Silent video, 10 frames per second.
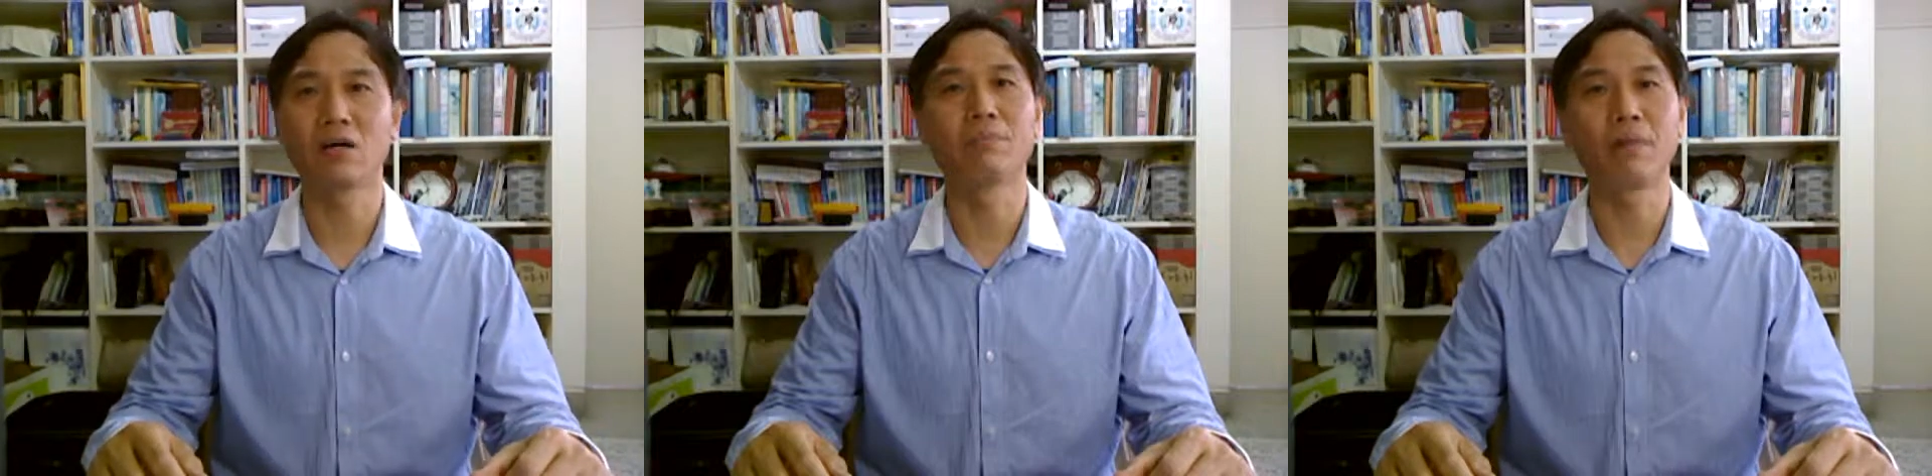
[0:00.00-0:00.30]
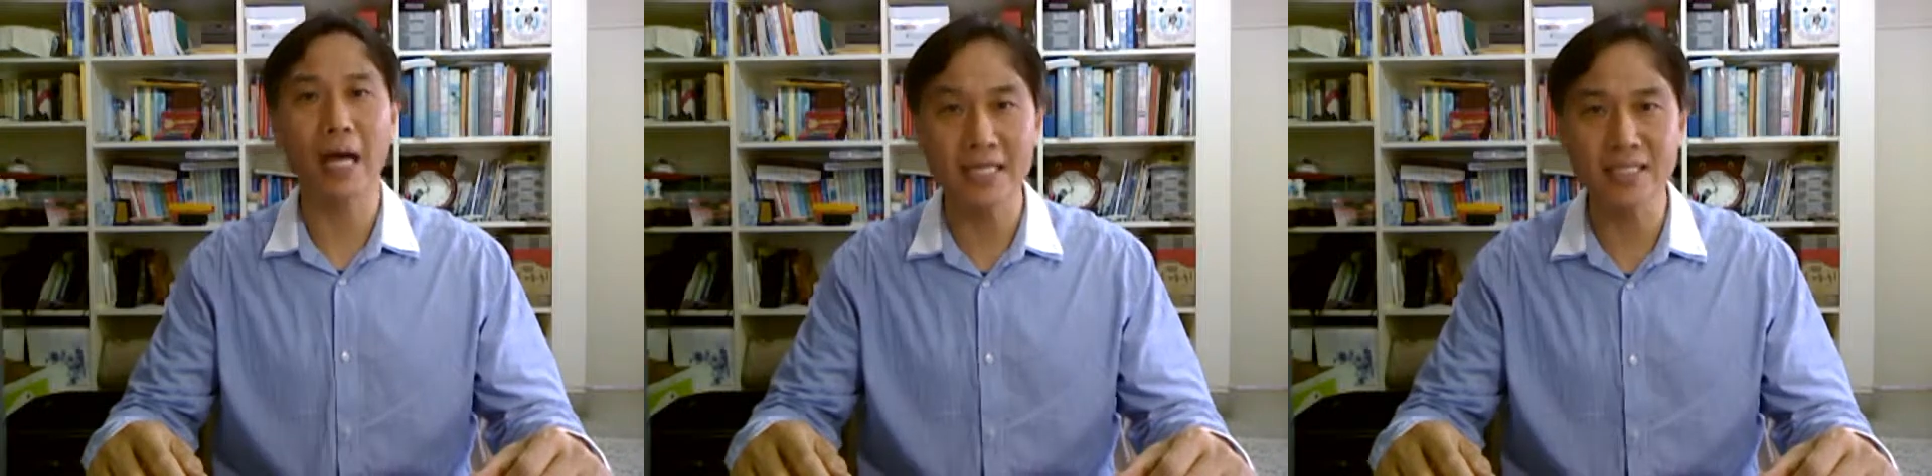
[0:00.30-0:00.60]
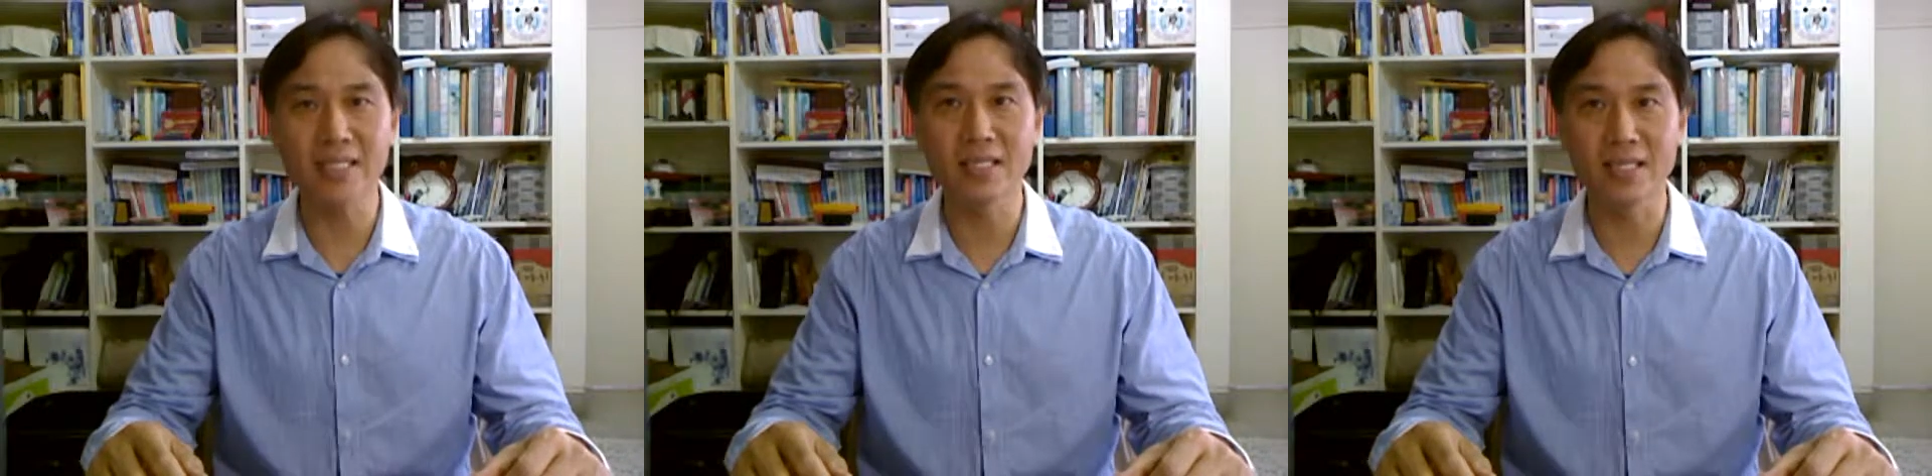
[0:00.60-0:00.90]
of
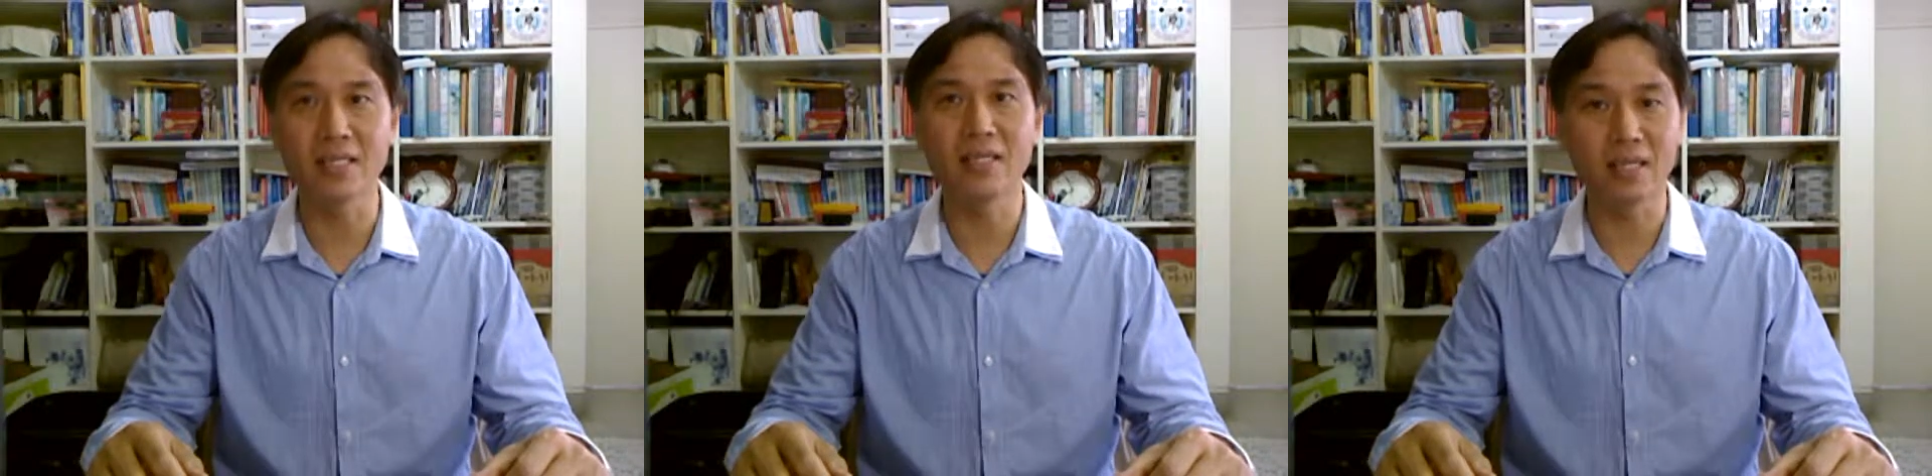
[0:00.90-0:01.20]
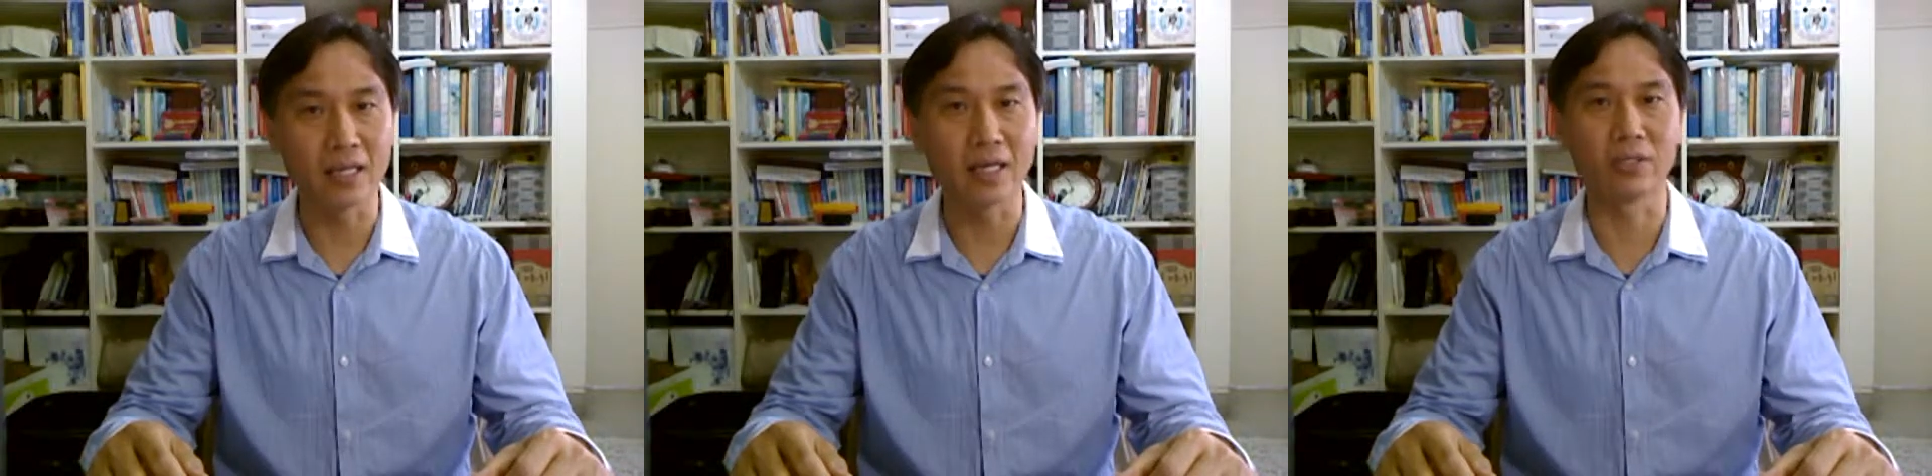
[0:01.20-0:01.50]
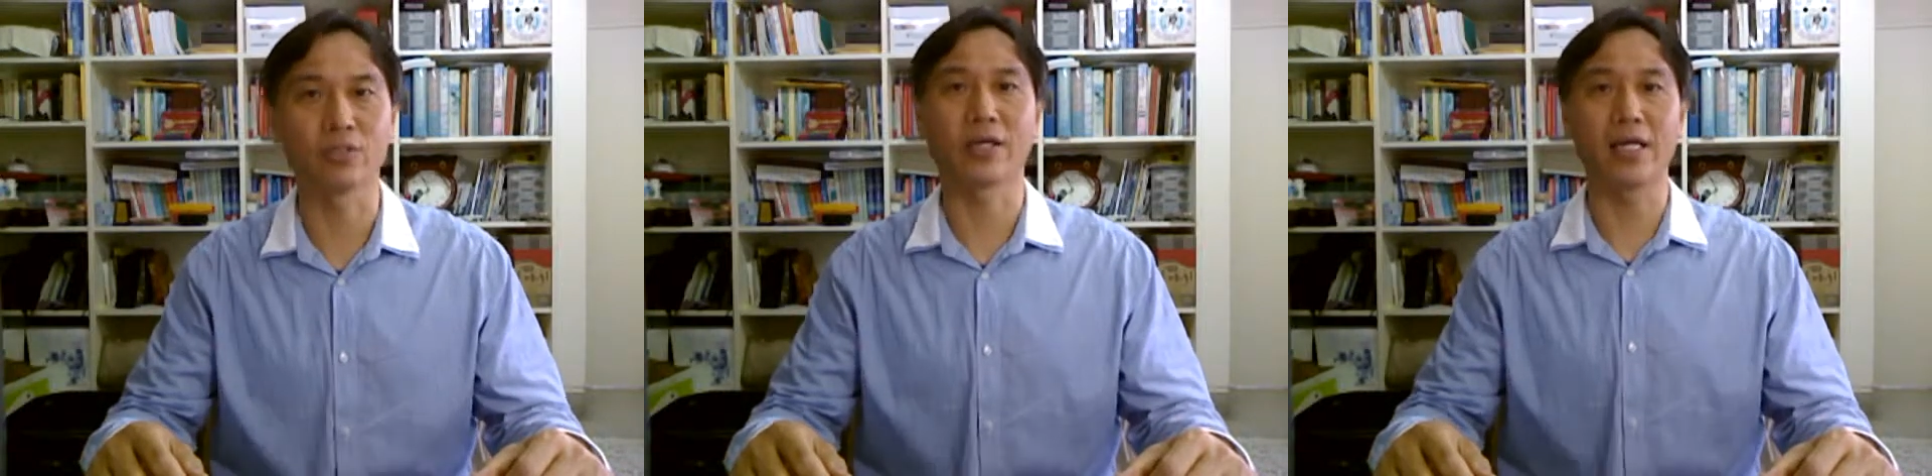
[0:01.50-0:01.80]
ICT in
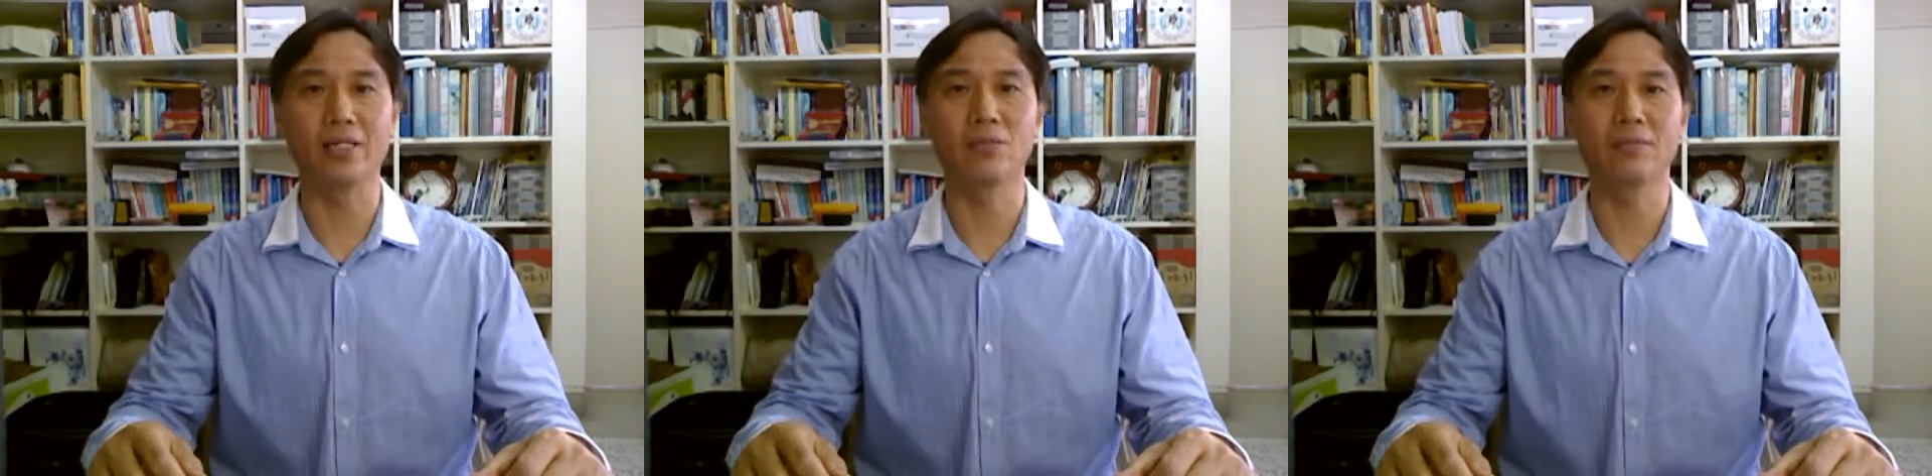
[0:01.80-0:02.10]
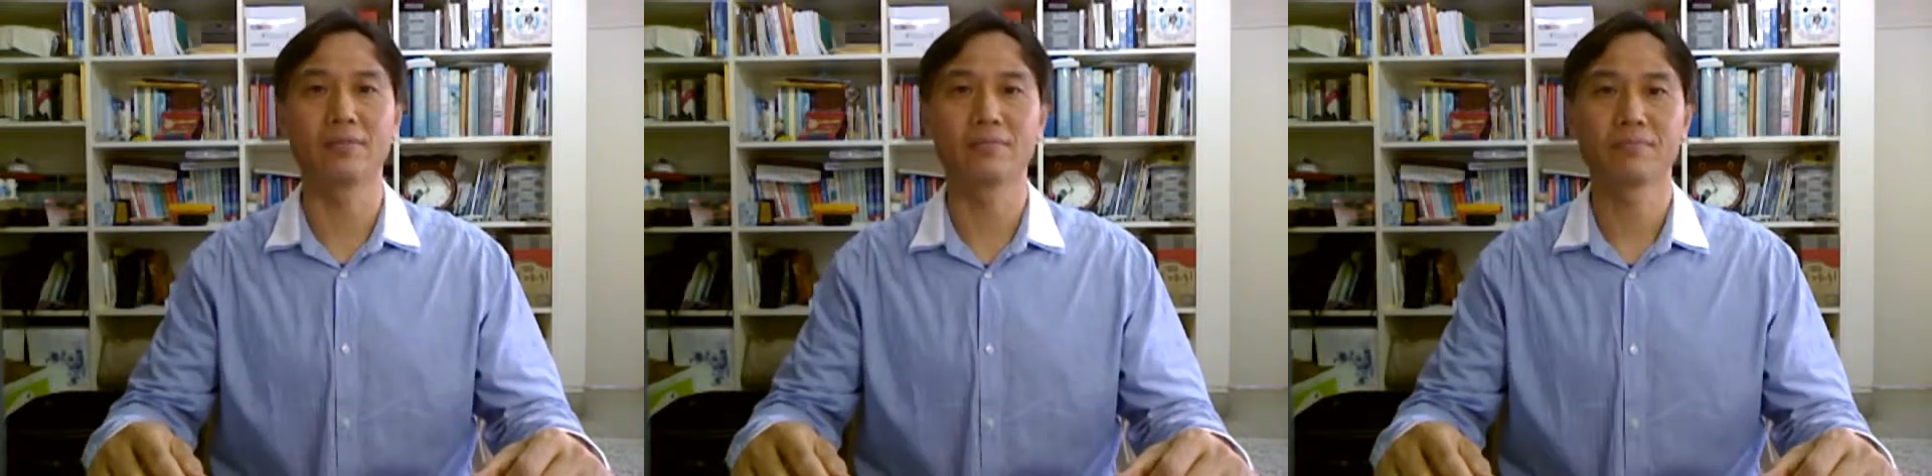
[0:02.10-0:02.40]
education.